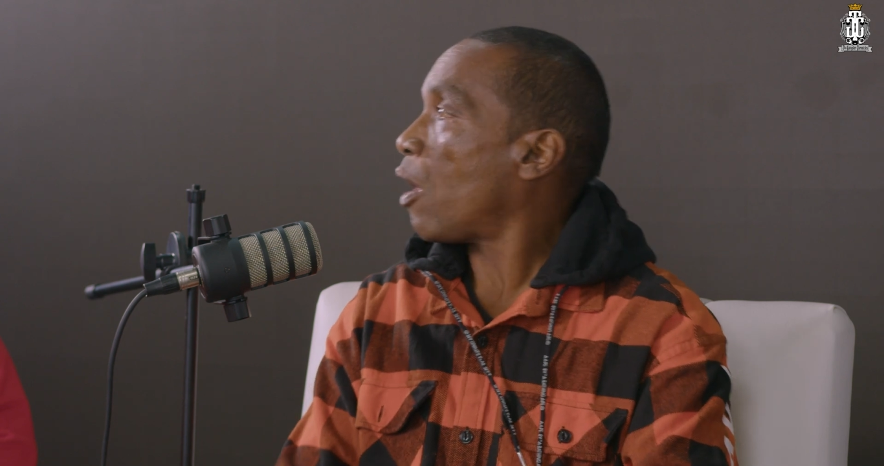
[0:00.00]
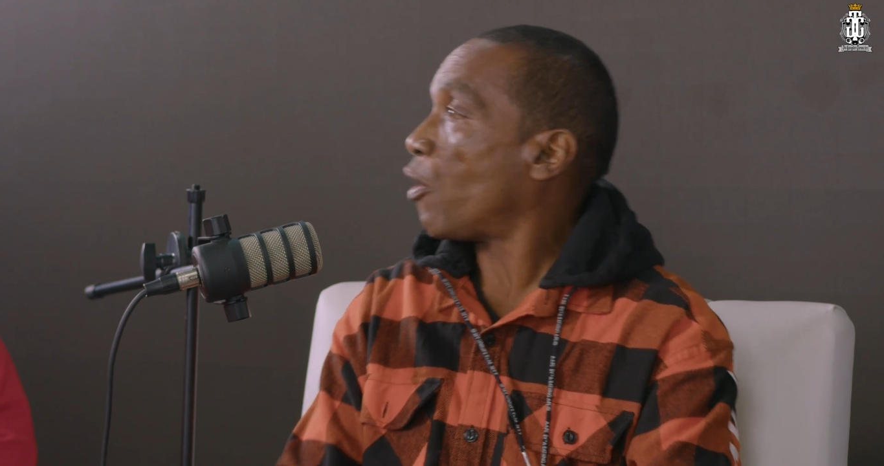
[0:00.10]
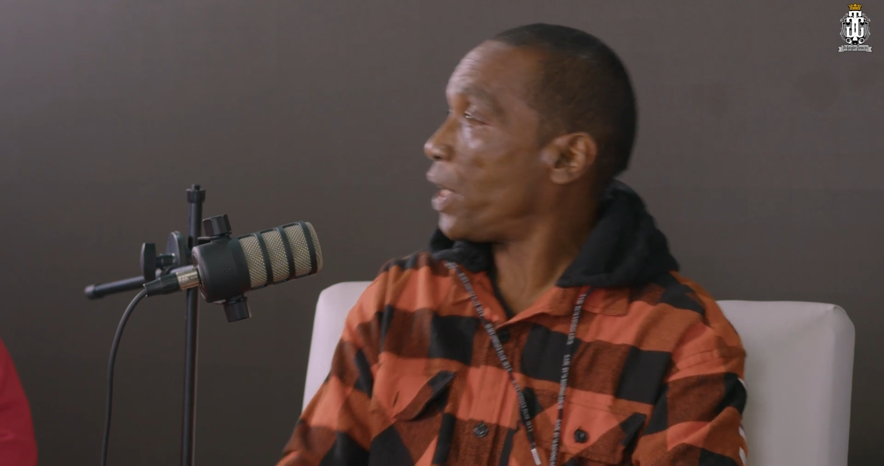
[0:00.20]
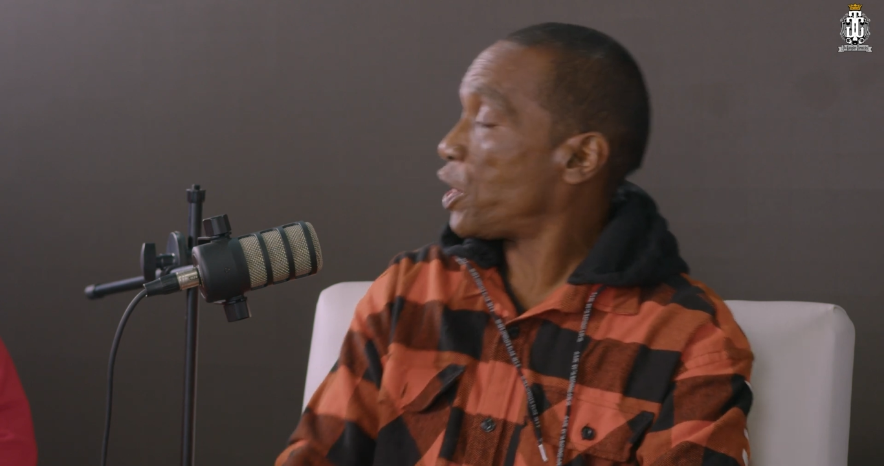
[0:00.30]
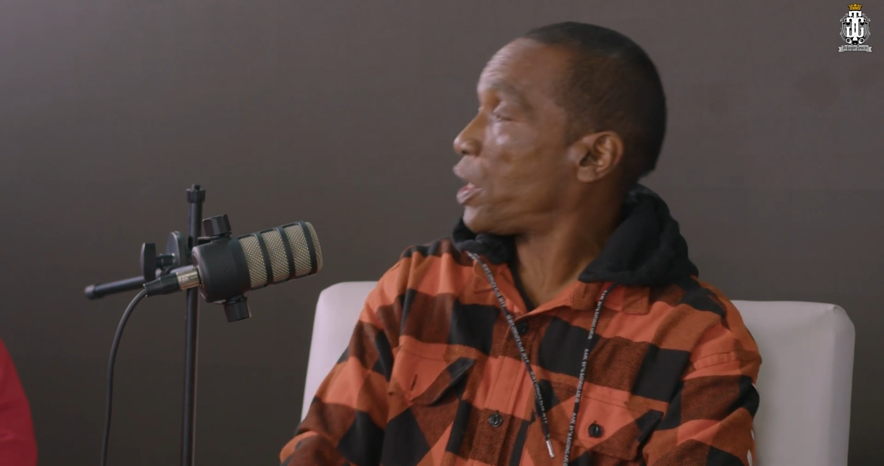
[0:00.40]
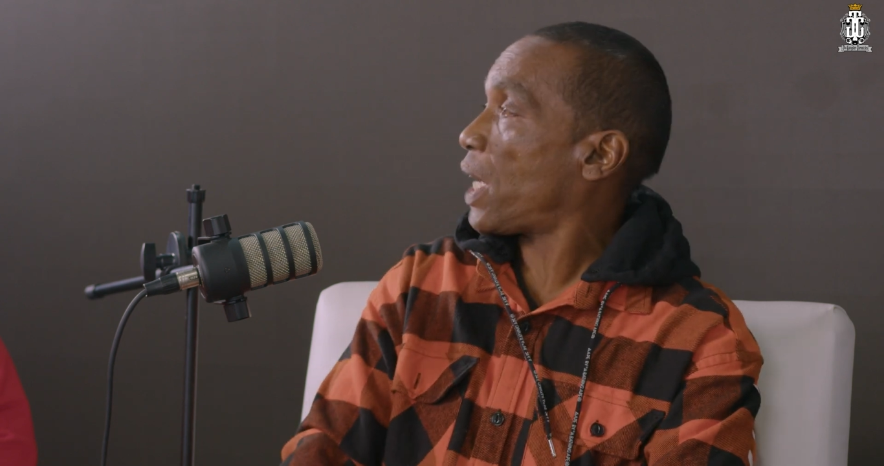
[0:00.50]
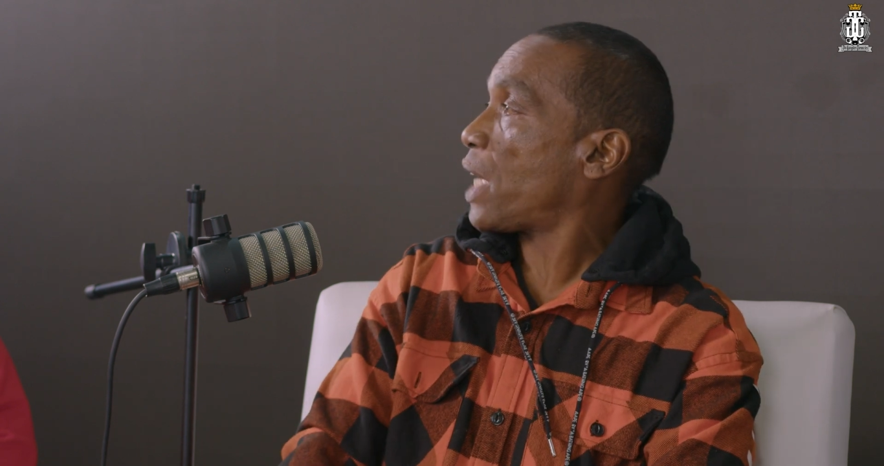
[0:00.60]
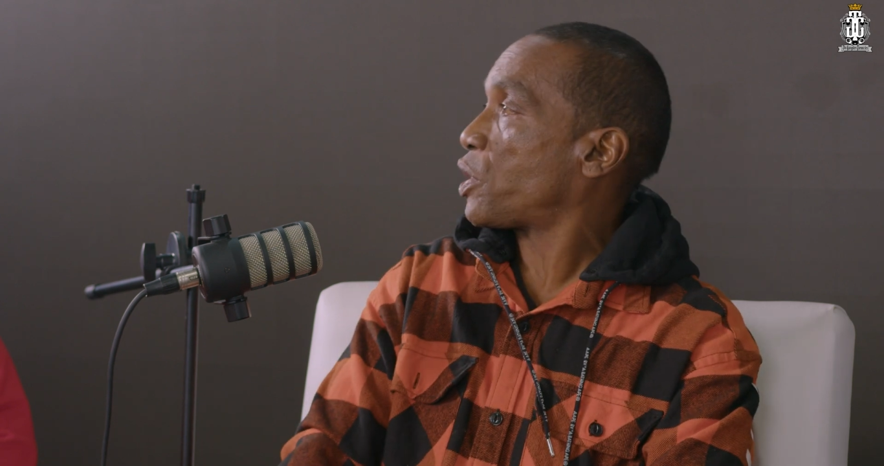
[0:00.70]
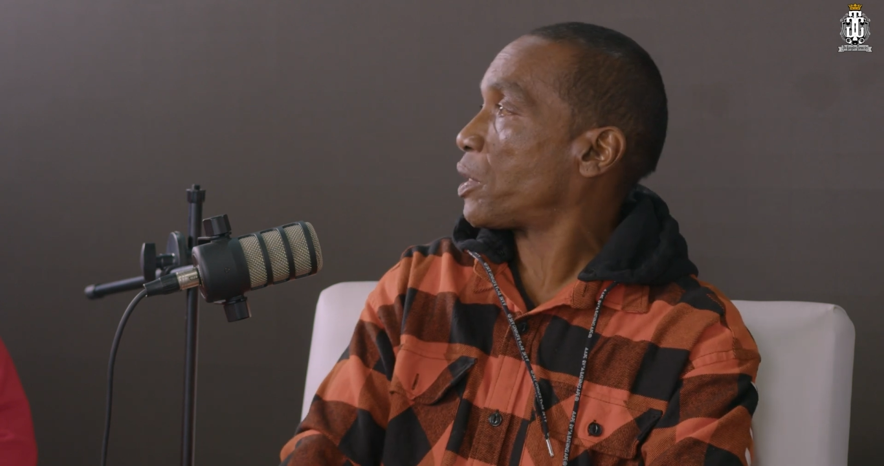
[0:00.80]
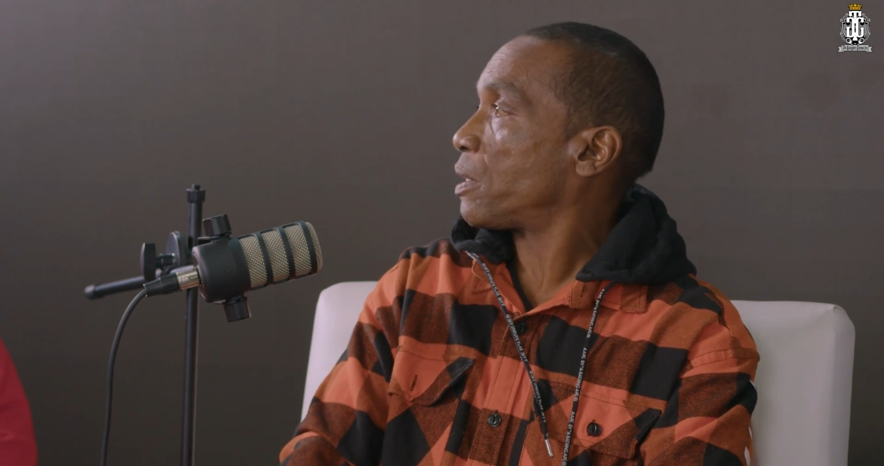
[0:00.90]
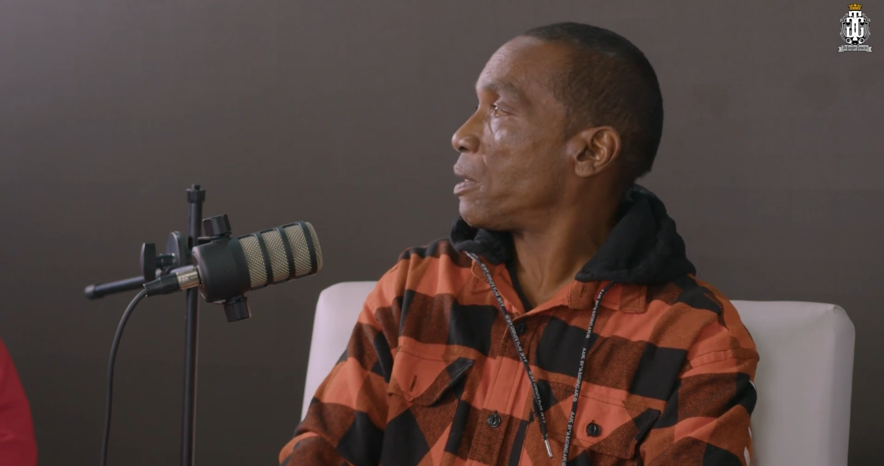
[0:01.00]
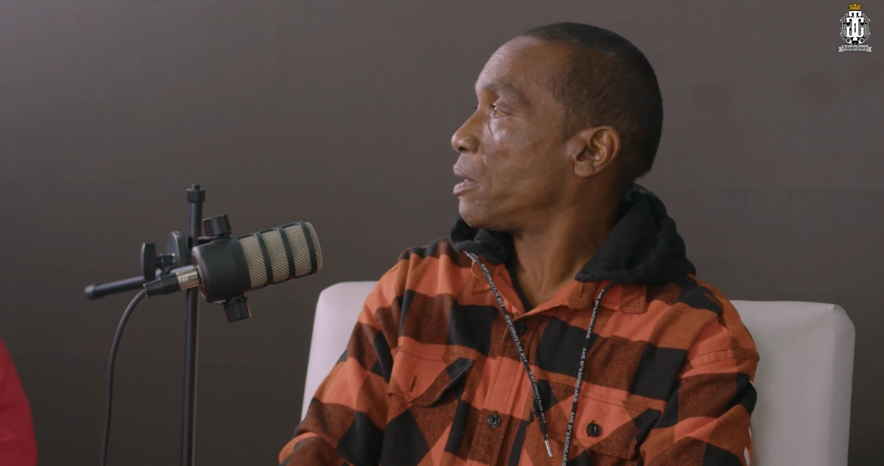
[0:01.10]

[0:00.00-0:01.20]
on education.